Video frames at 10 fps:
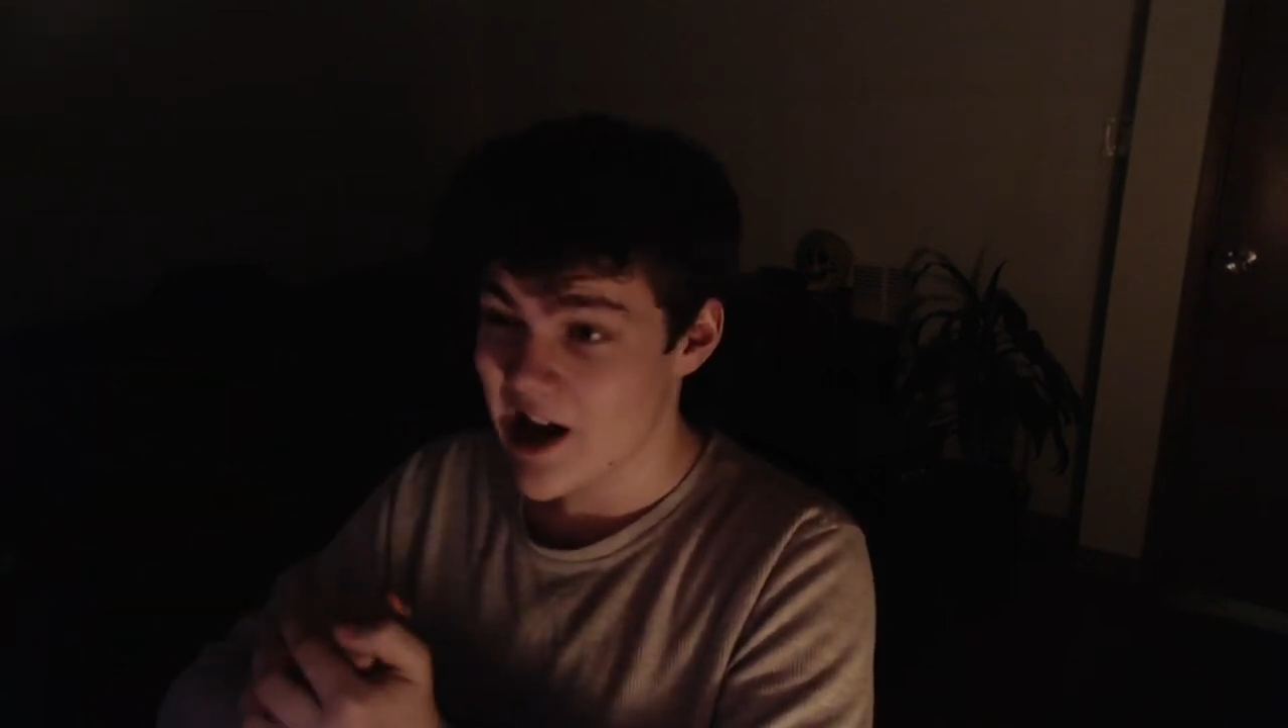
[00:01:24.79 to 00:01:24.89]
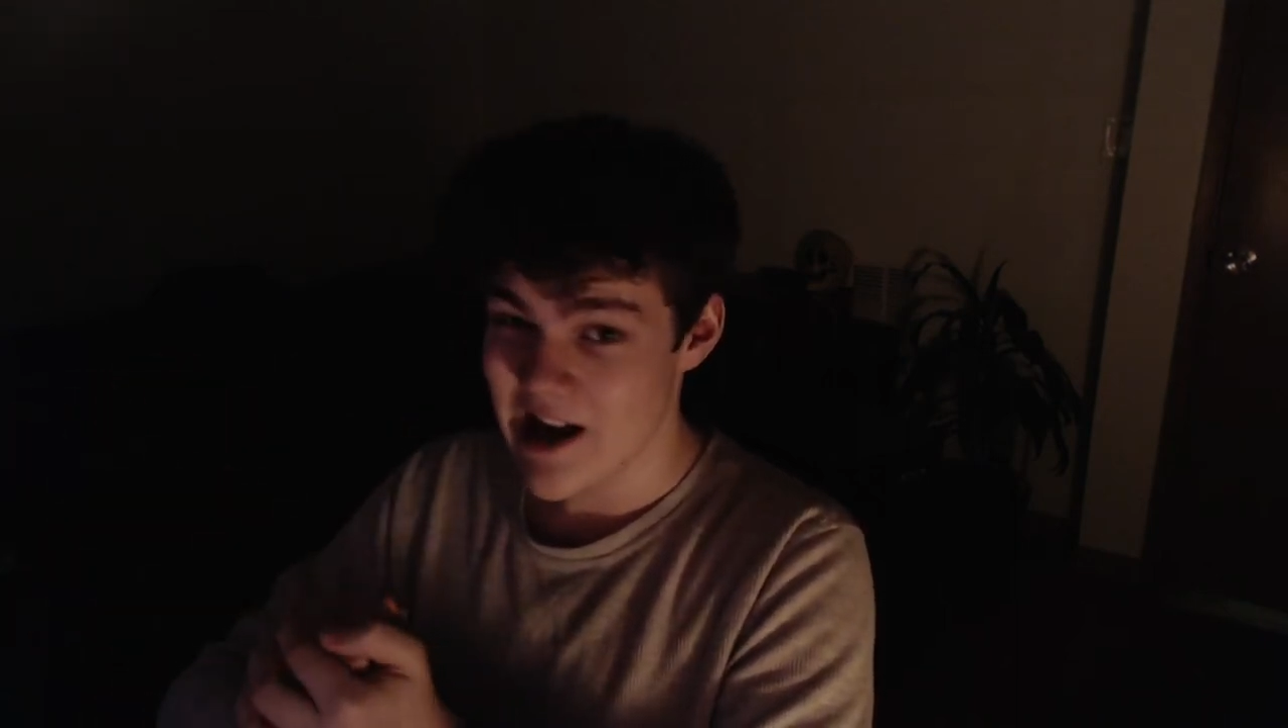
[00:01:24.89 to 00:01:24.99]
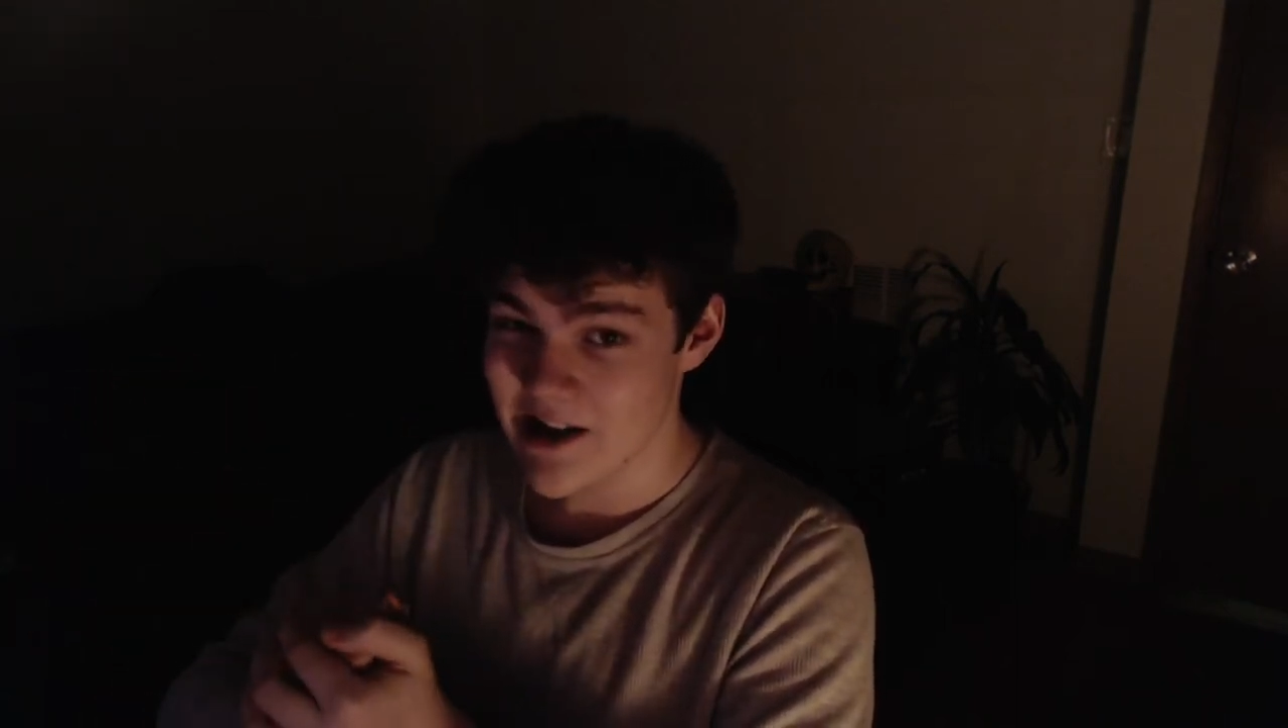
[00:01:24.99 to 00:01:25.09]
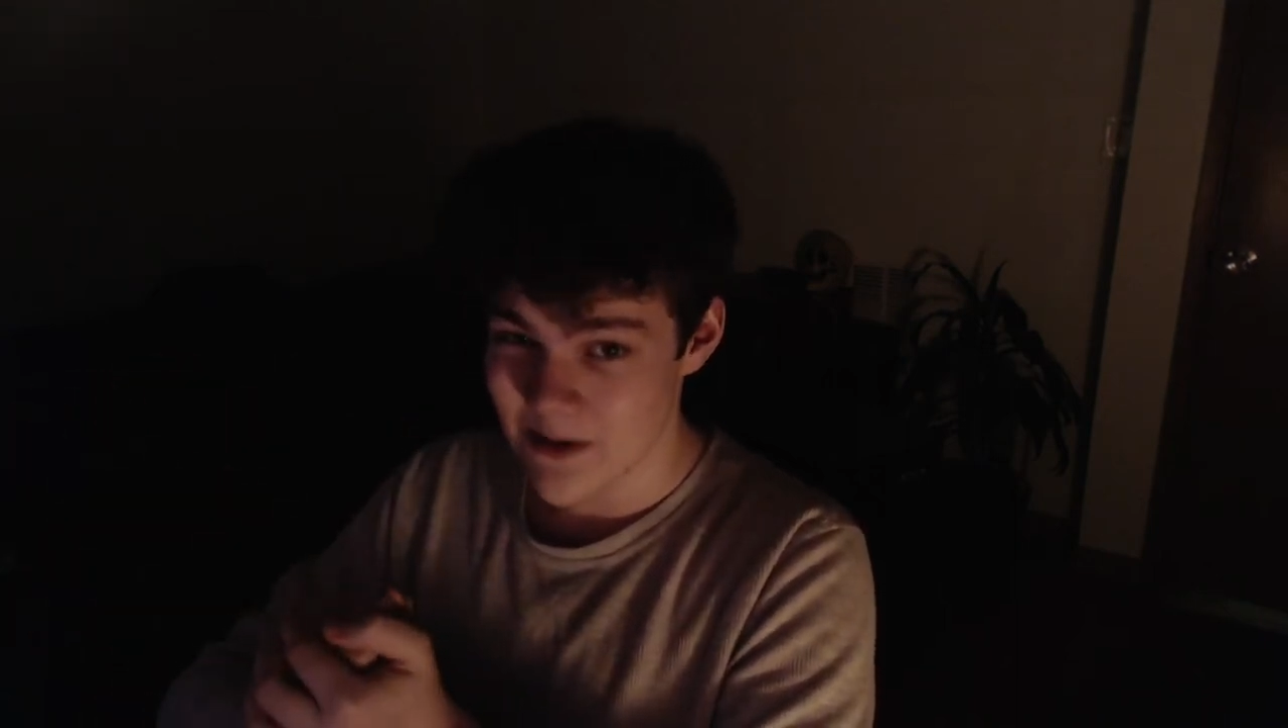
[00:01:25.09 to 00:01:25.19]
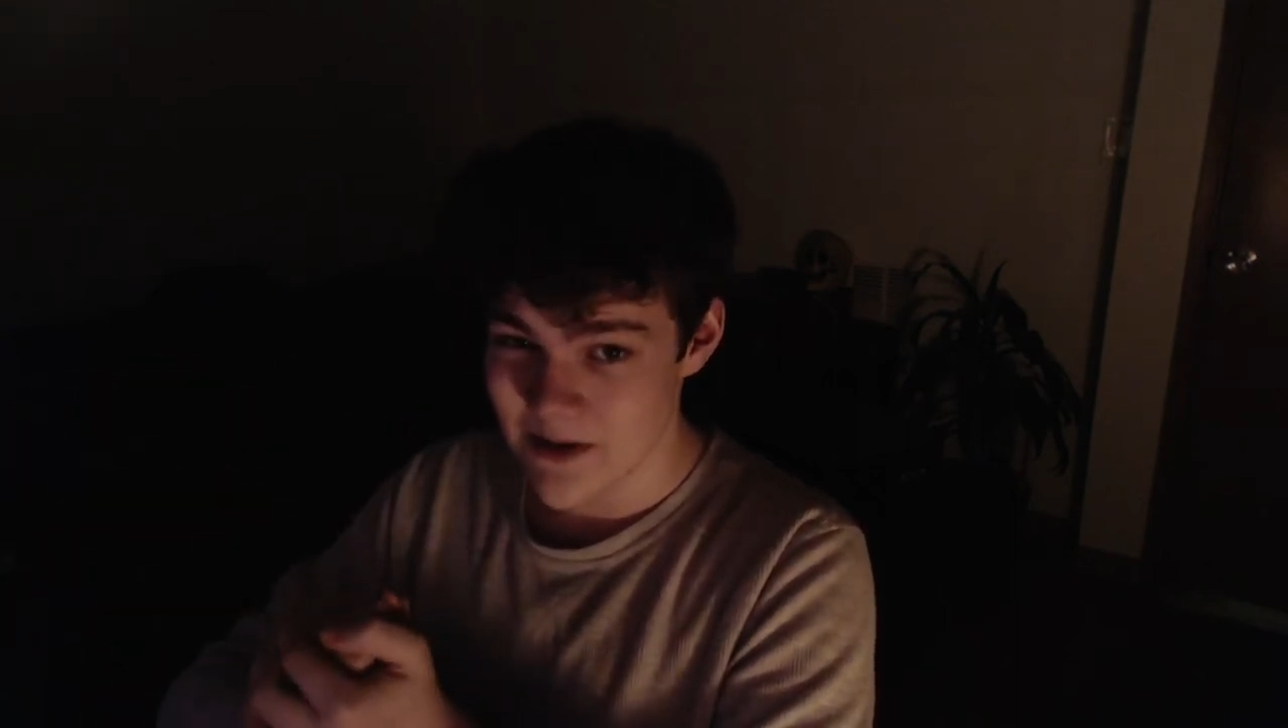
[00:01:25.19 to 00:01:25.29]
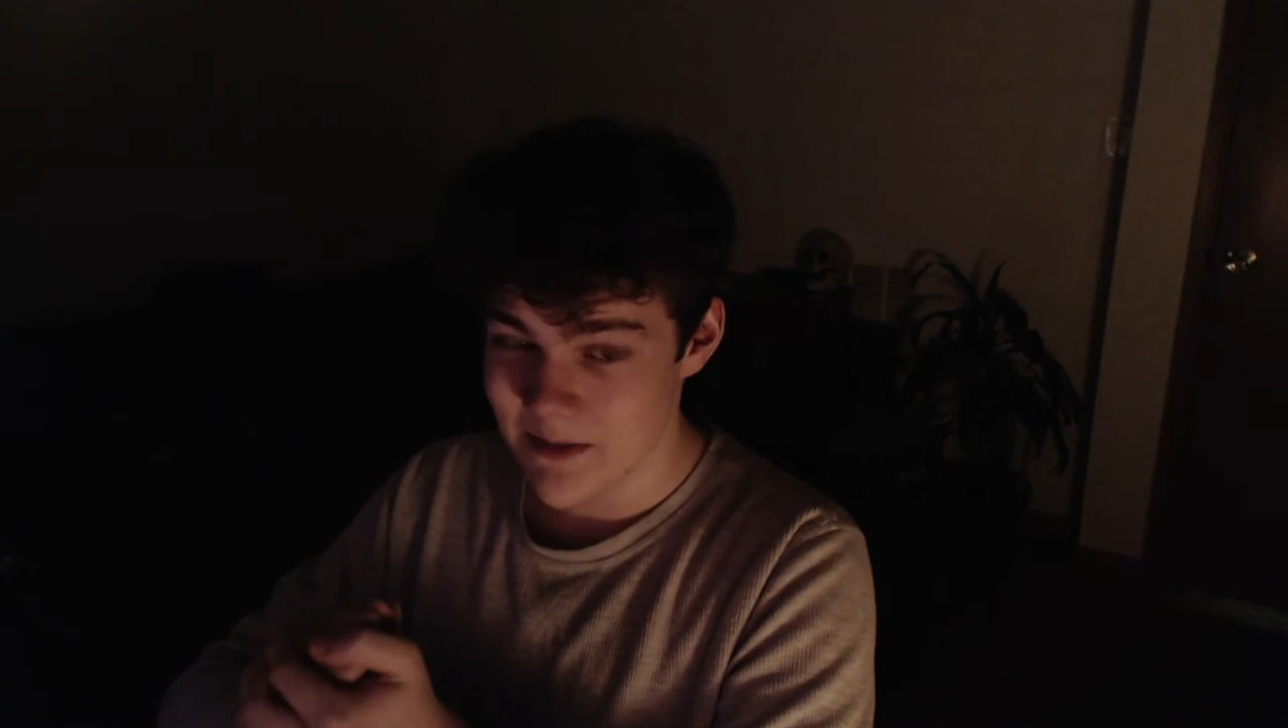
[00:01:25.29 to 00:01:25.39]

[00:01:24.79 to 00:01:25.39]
I don't